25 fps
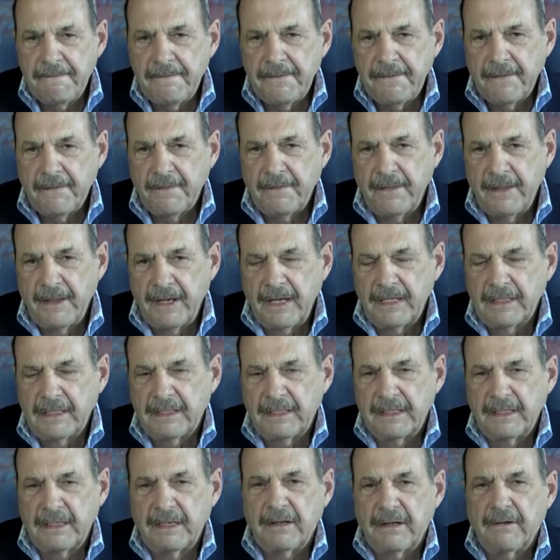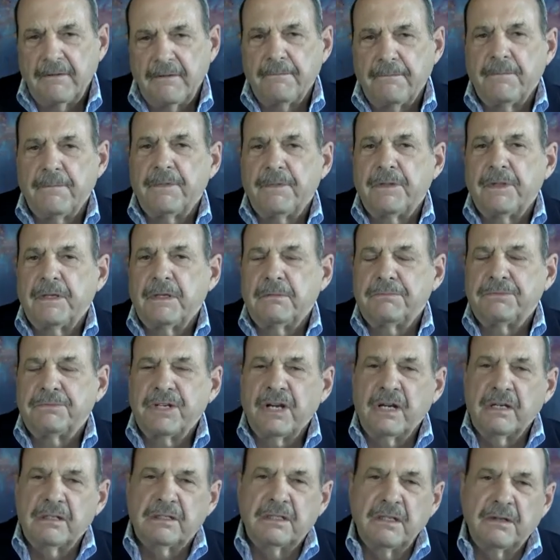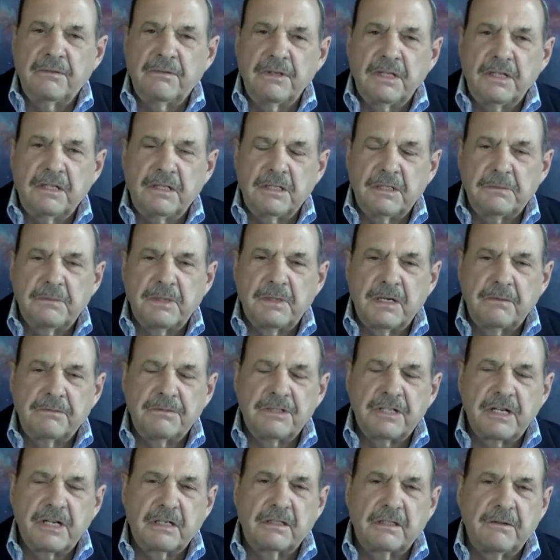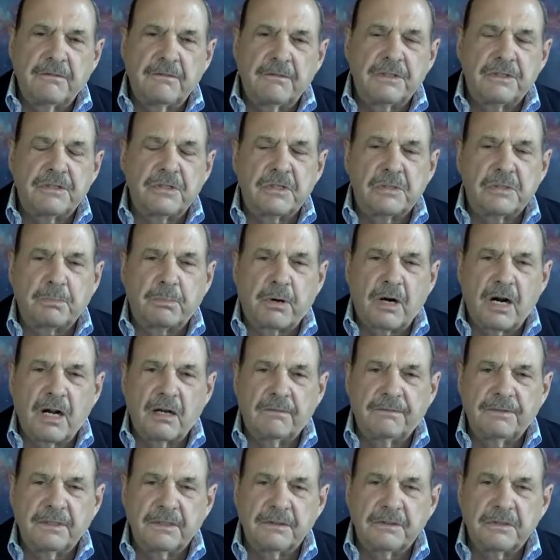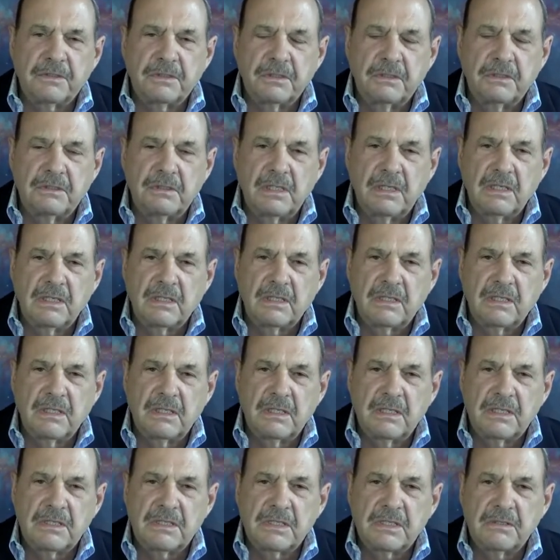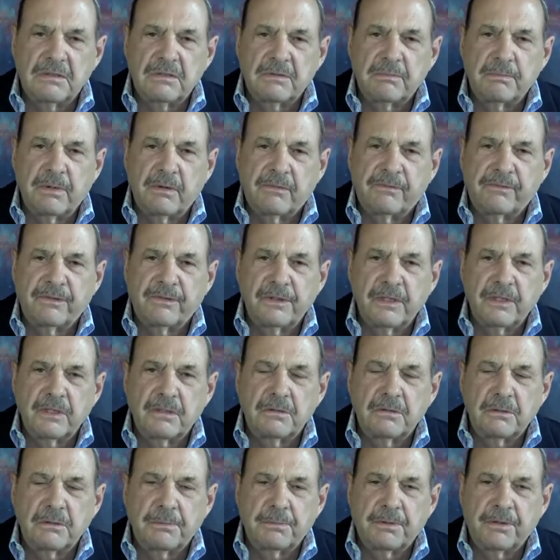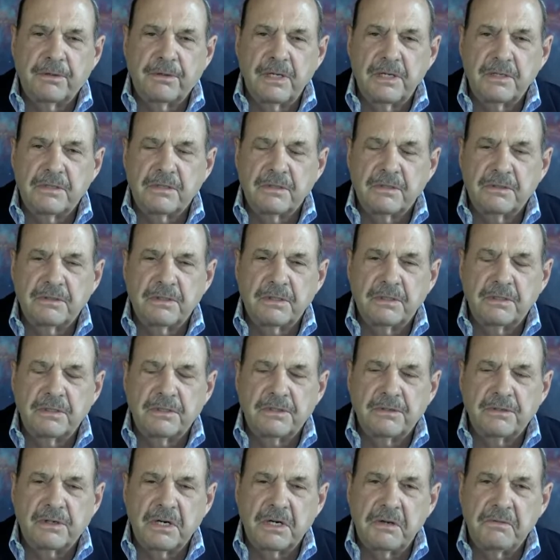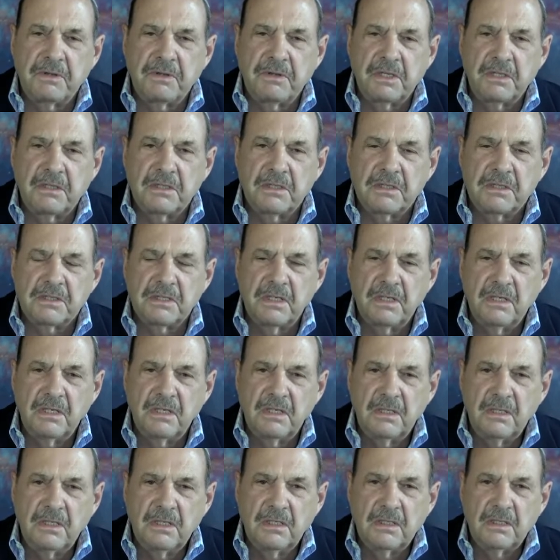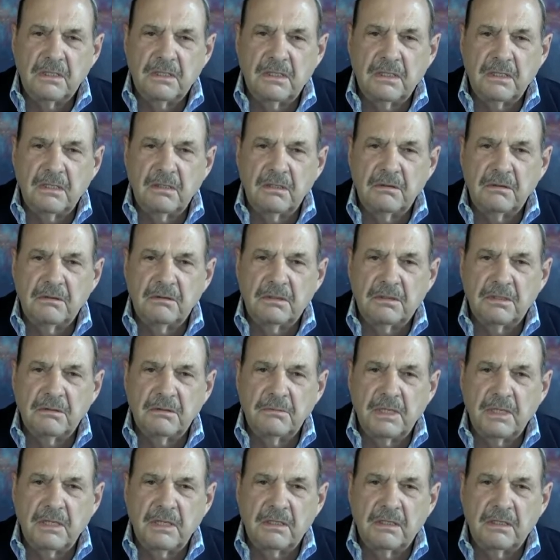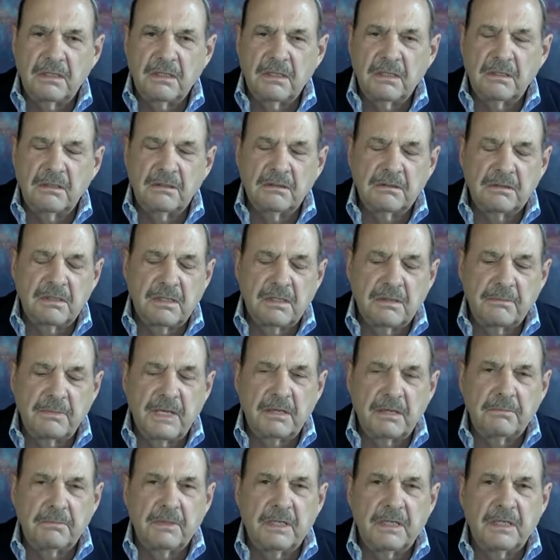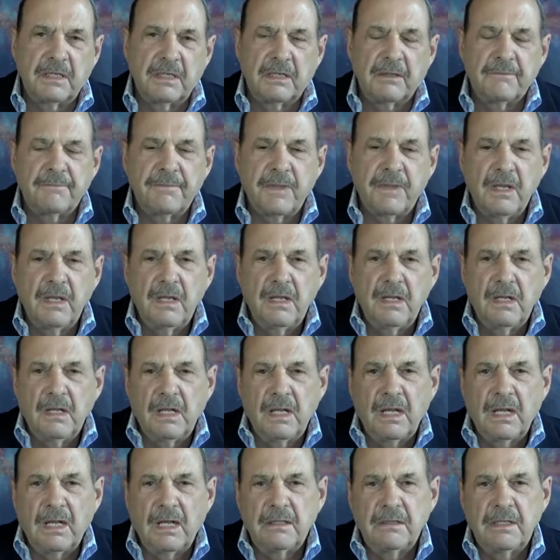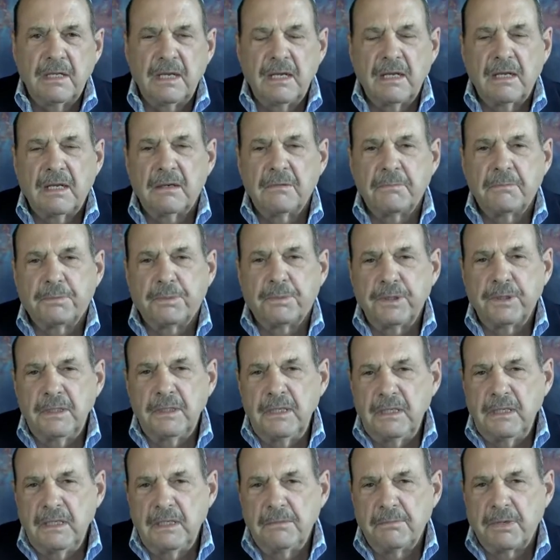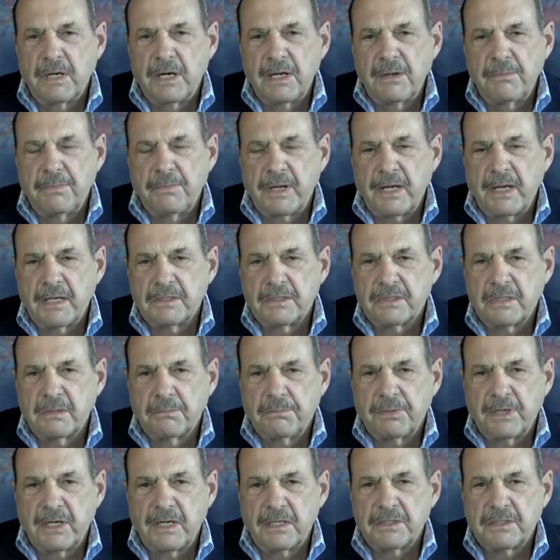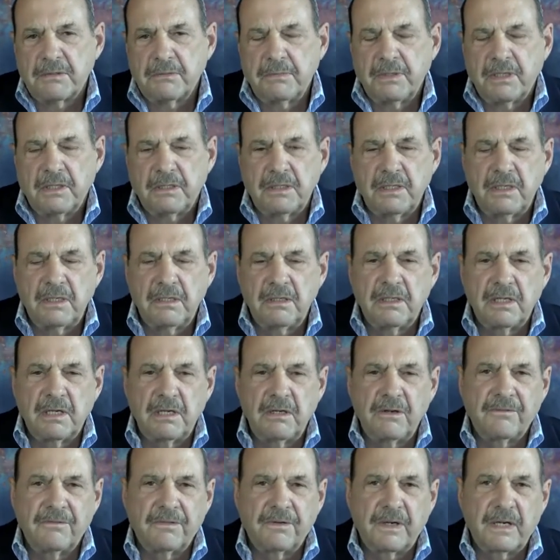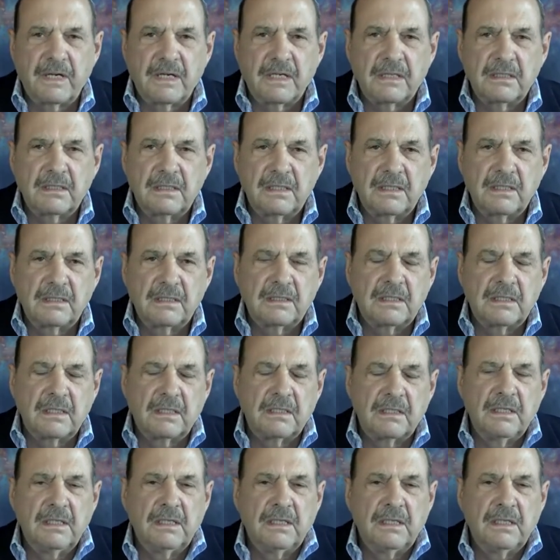that the ultimate objective is just profits, and that this is but for the corporations that are driving this to make money. And they completely bypass the possibility that, in fact, that